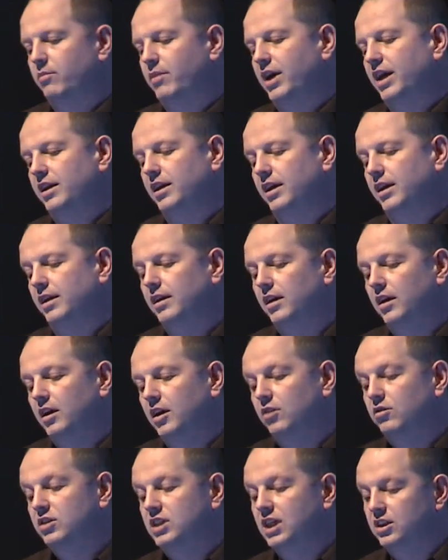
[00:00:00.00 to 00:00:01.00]
you're making,
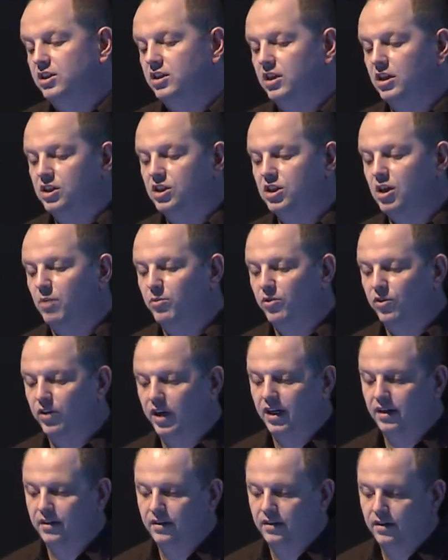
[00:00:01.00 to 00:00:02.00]
you're essentially a
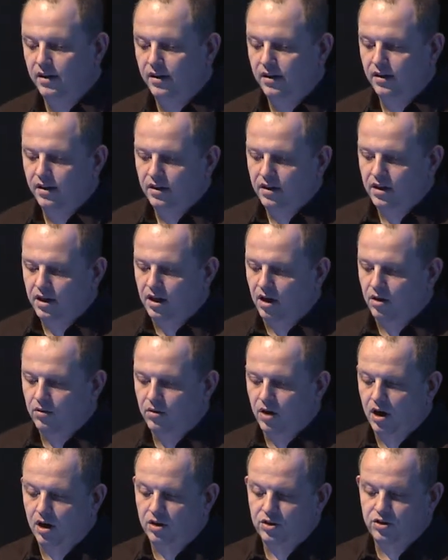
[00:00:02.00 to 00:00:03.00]
submarine, you know,
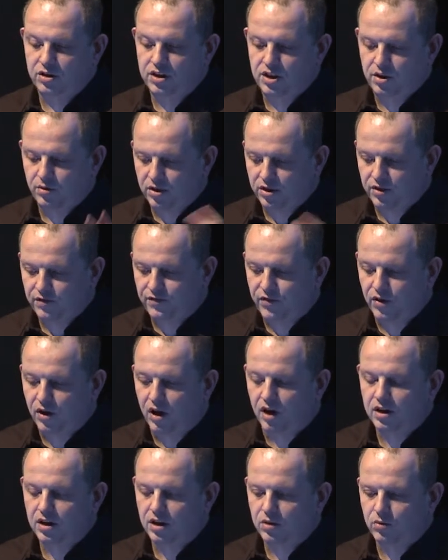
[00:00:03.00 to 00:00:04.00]
100, 200
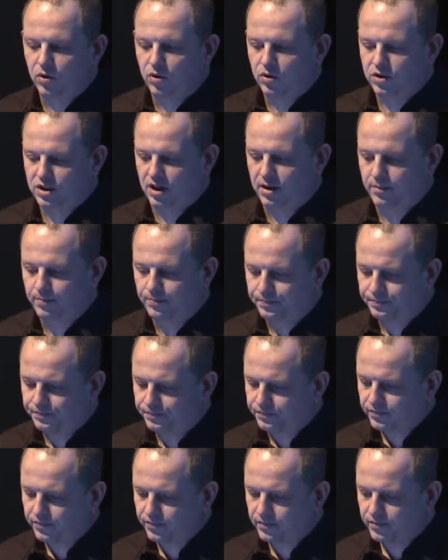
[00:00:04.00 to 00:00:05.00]
foot under the water.
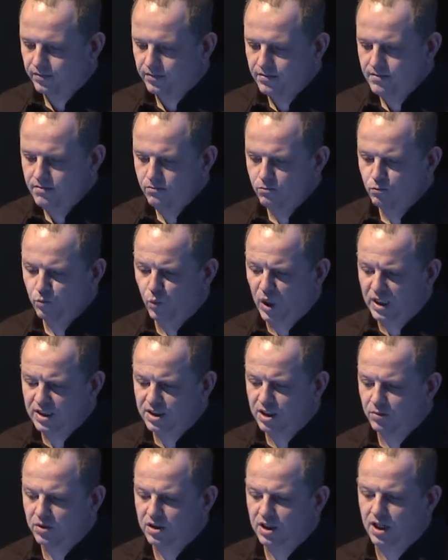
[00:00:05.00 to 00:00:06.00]
When
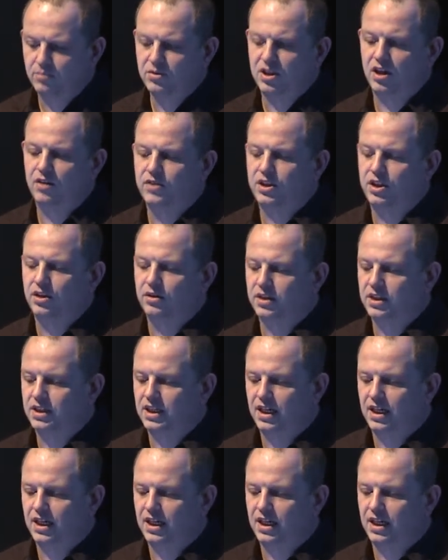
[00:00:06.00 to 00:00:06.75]
someone comes over to you and